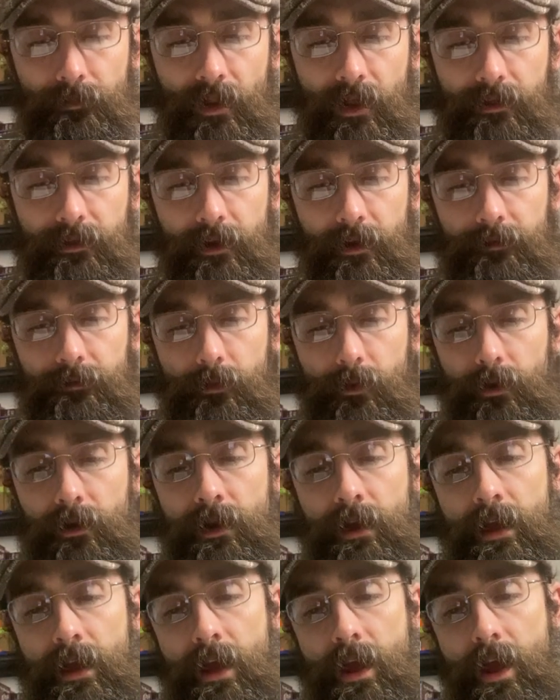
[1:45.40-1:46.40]
Therefore,
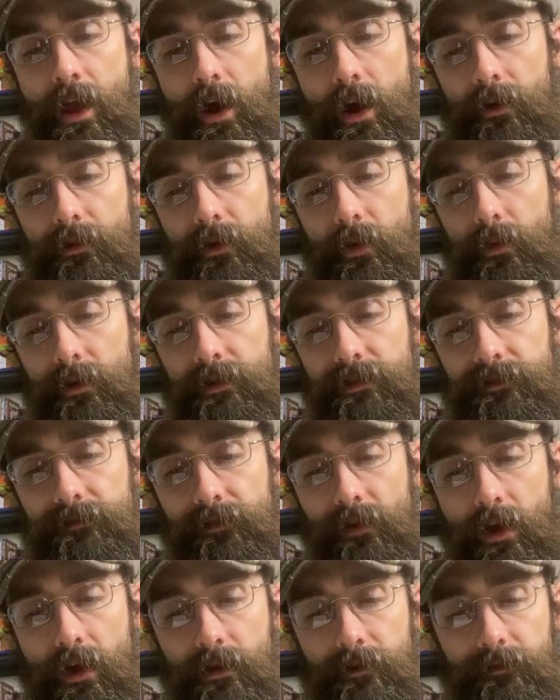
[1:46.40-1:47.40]
although one is
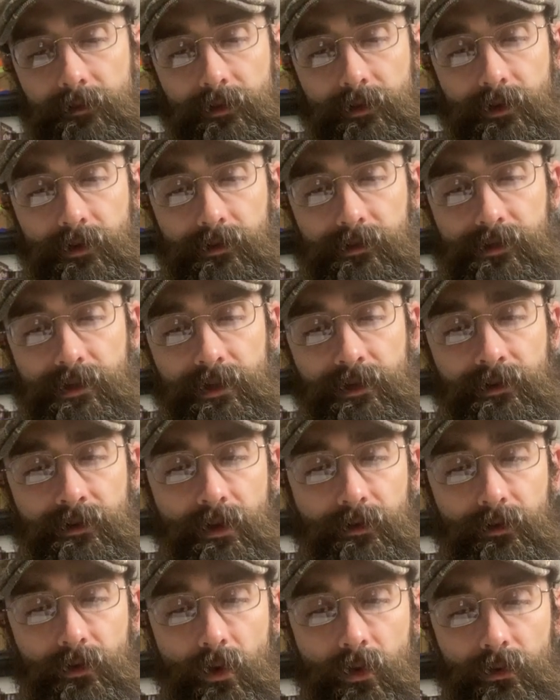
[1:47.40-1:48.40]
flogged for cursing
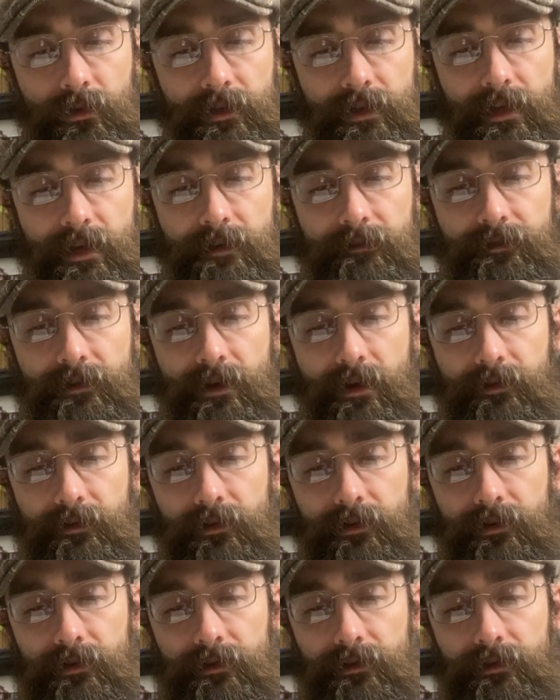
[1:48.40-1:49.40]
another only if the
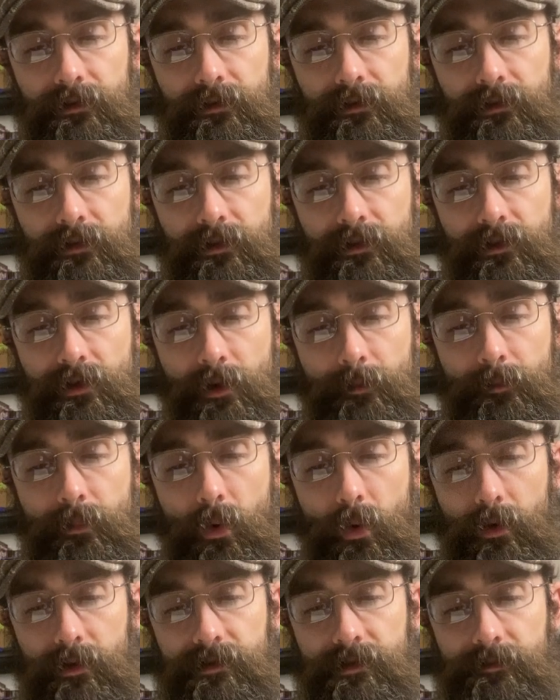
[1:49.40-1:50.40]
other
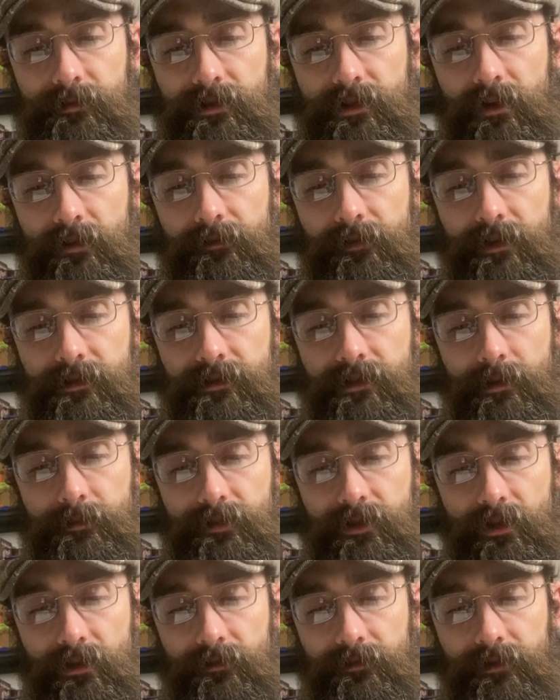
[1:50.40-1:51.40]
comports himself as an
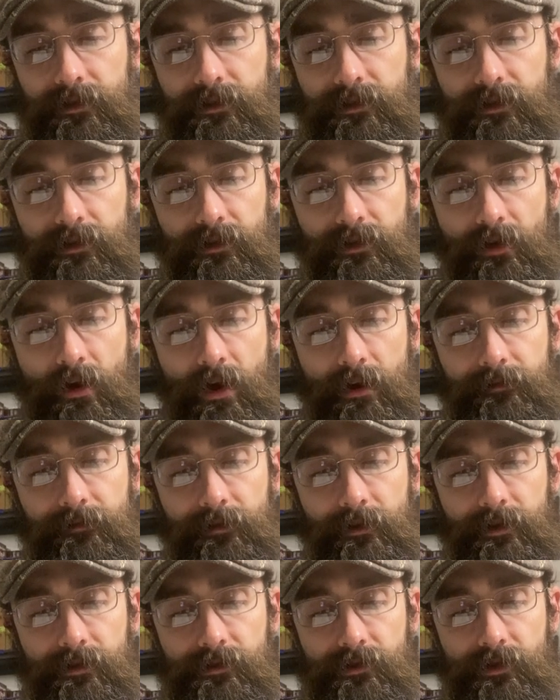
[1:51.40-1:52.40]
observant,
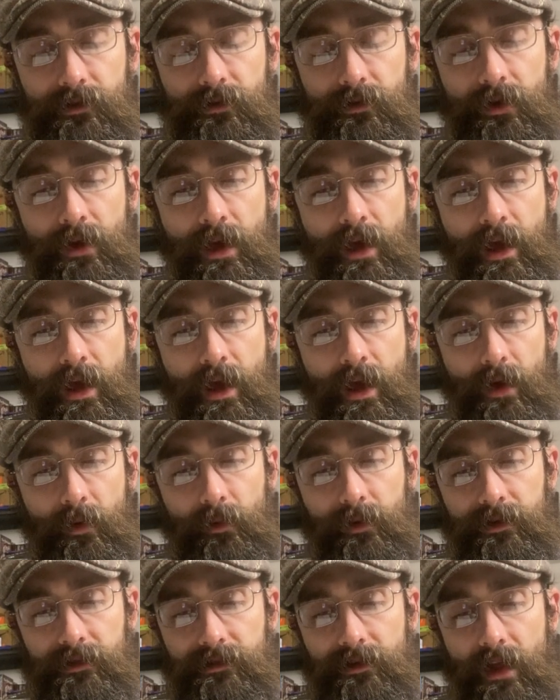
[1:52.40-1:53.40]
God-fearing Jew,
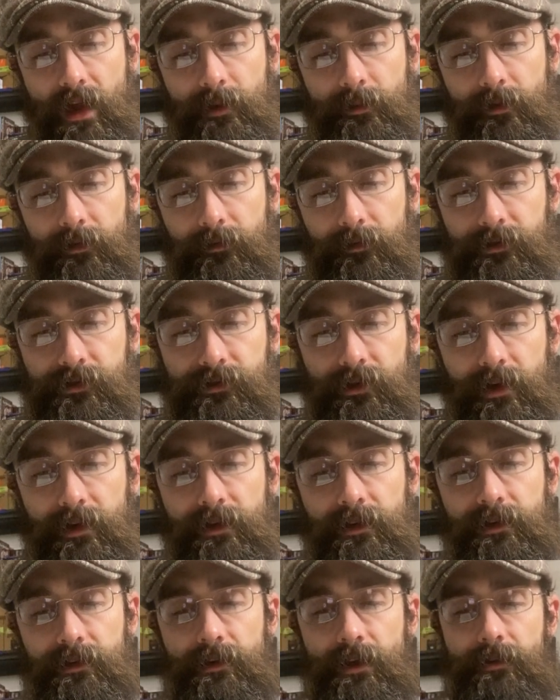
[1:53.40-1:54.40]
one is liable for
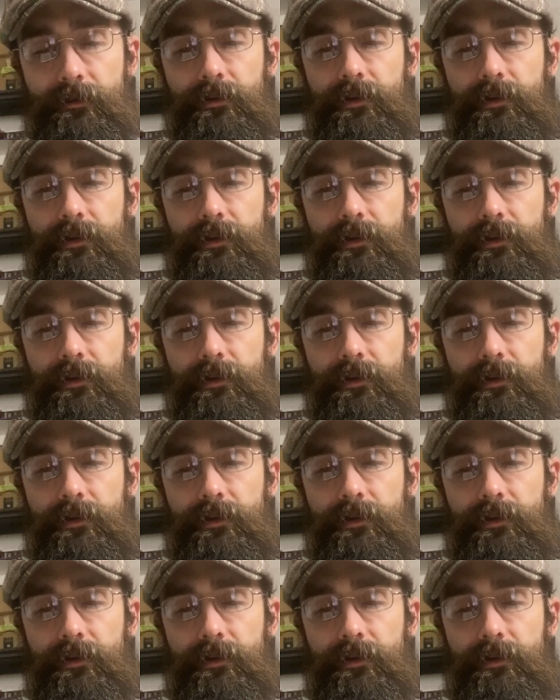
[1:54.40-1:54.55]
striking another